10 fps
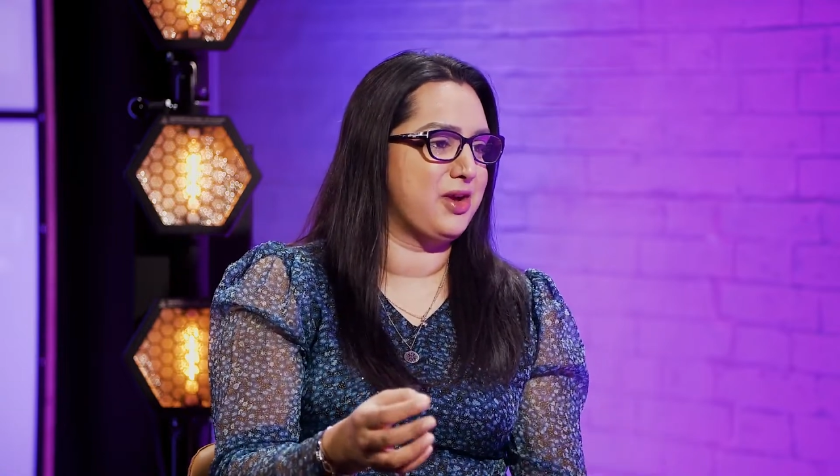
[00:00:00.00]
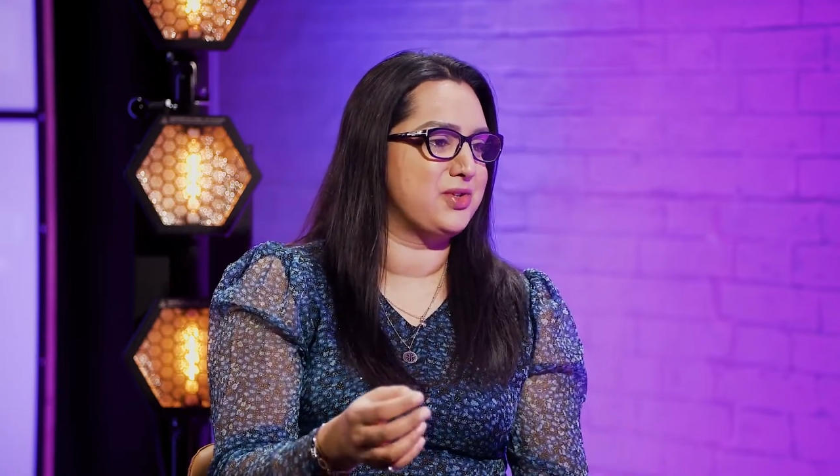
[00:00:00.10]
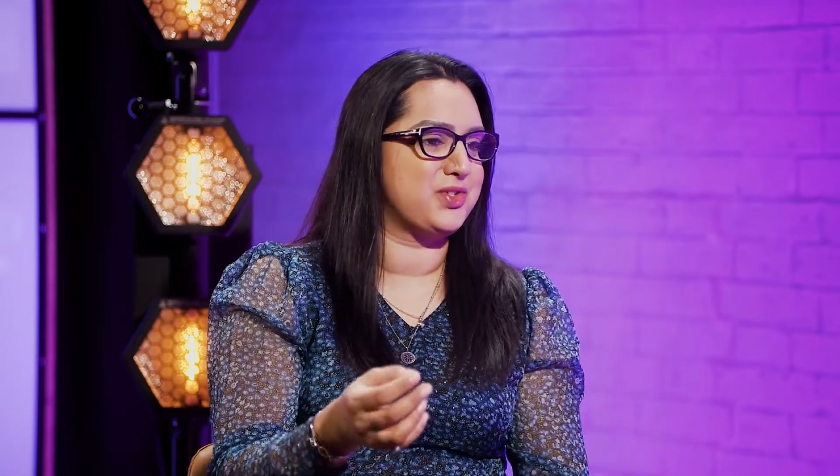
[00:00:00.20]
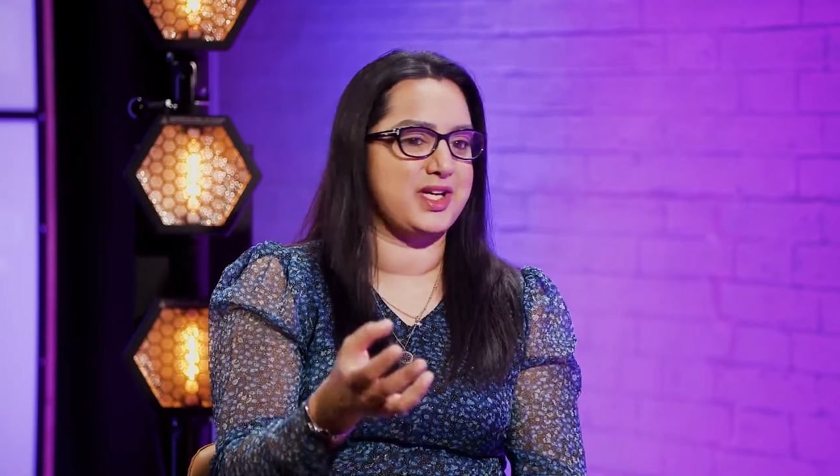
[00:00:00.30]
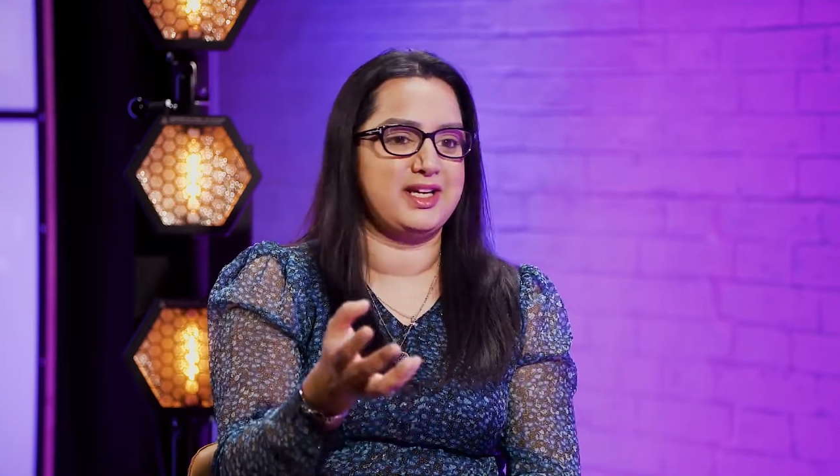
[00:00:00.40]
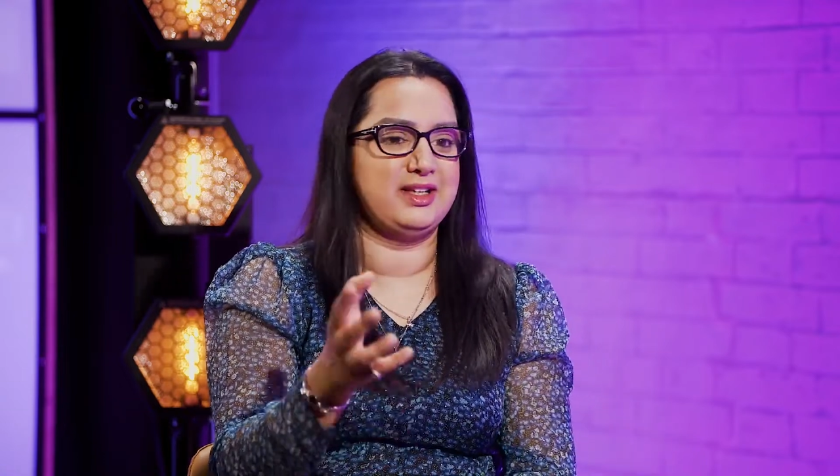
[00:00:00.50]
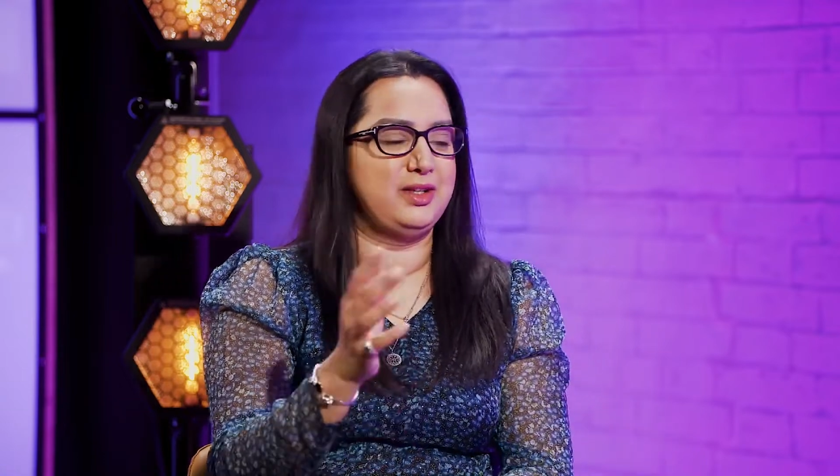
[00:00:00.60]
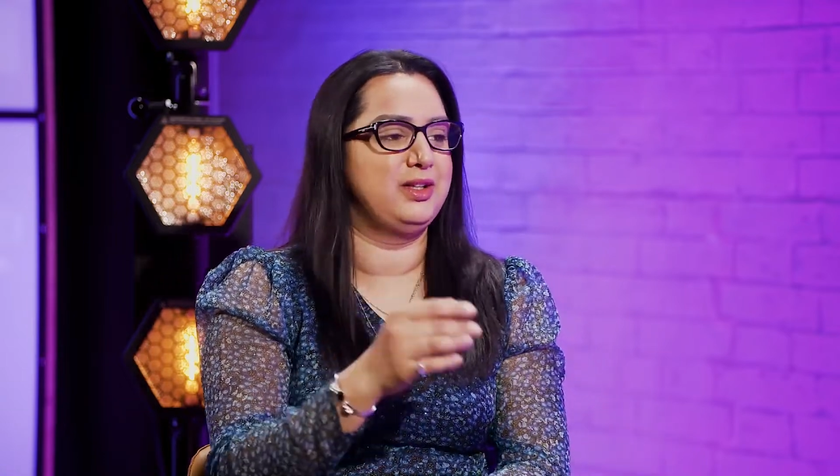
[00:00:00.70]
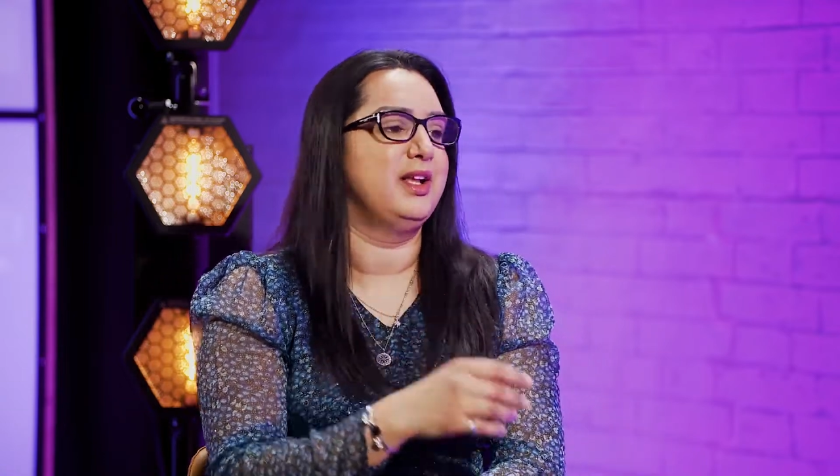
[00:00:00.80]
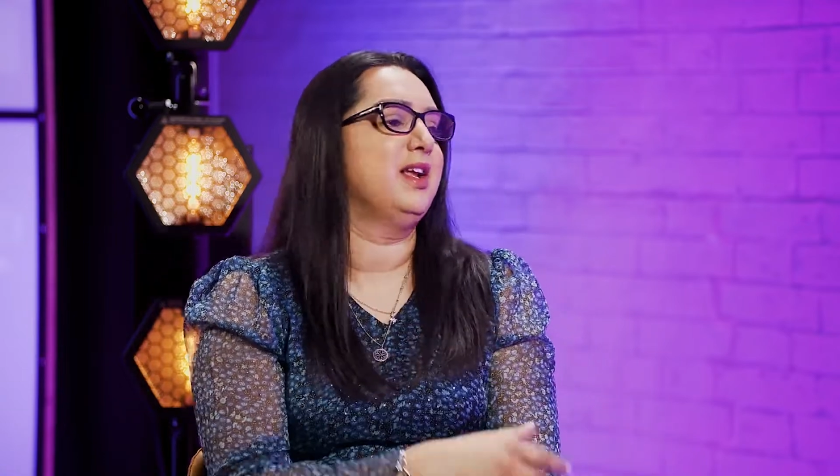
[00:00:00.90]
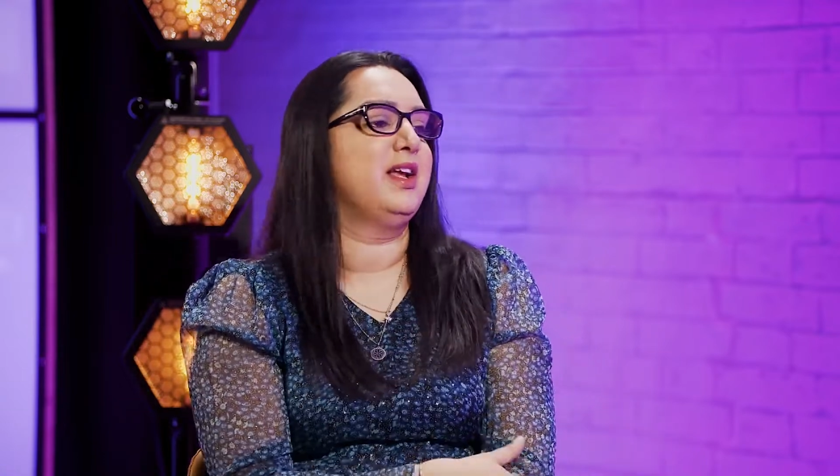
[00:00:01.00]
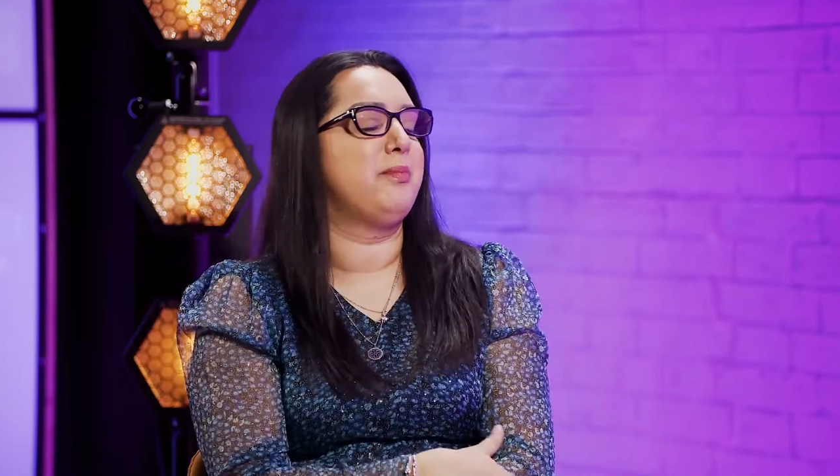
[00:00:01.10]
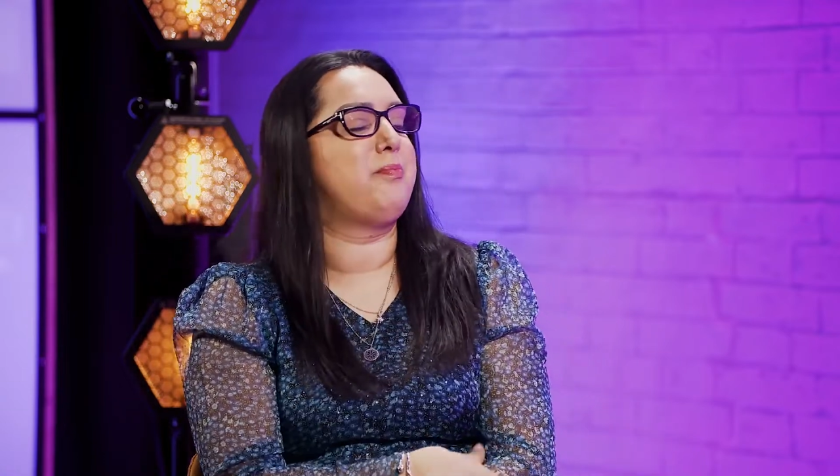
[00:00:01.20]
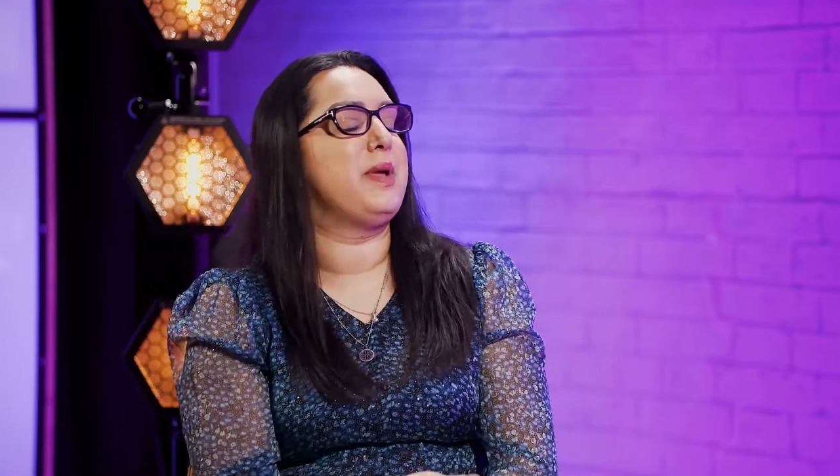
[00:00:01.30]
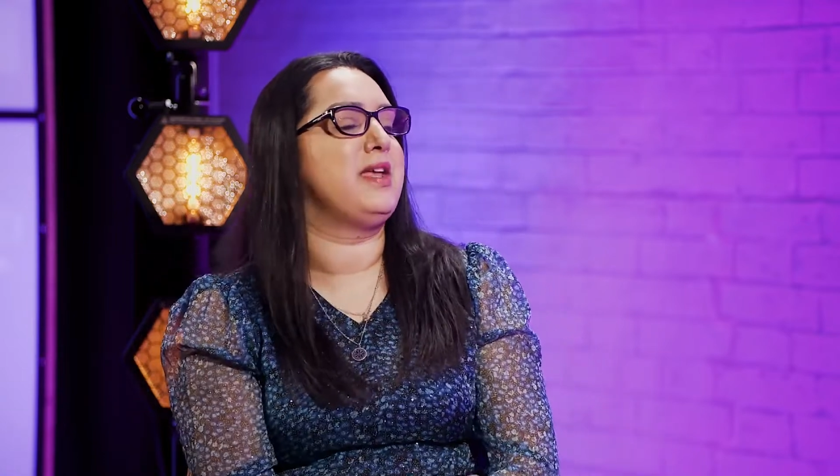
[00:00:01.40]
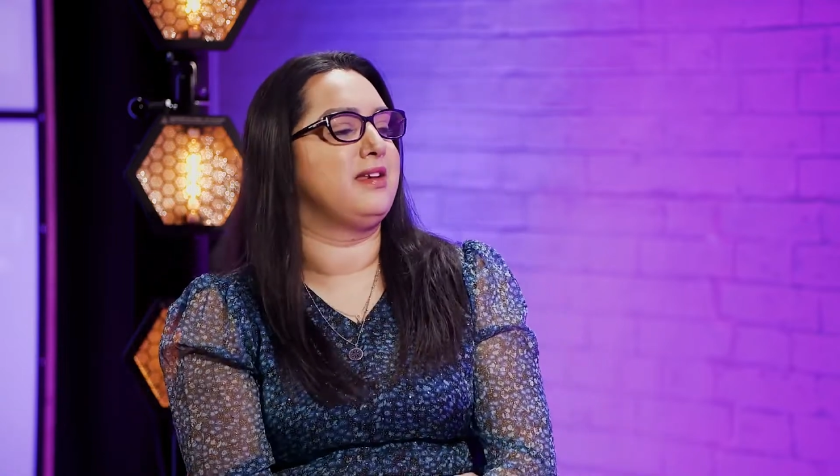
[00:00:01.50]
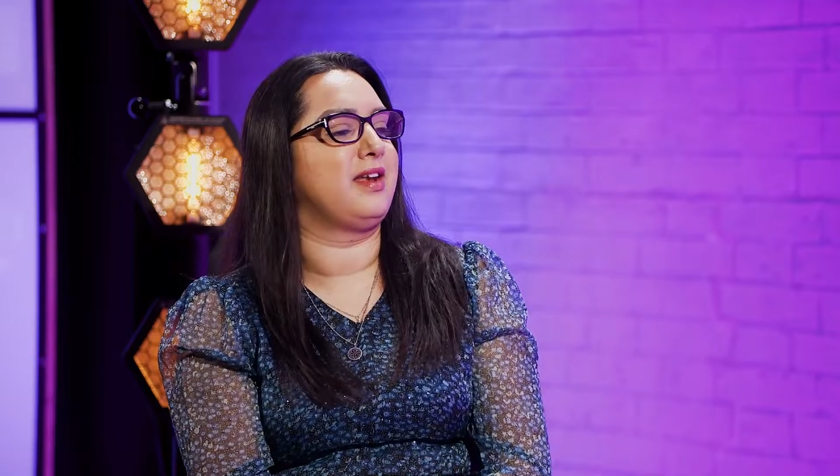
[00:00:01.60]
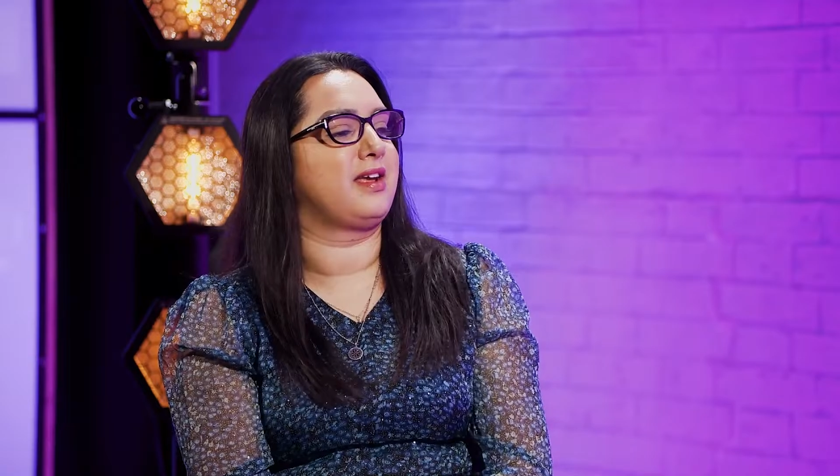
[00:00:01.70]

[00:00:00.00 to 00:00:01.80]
just like a bin,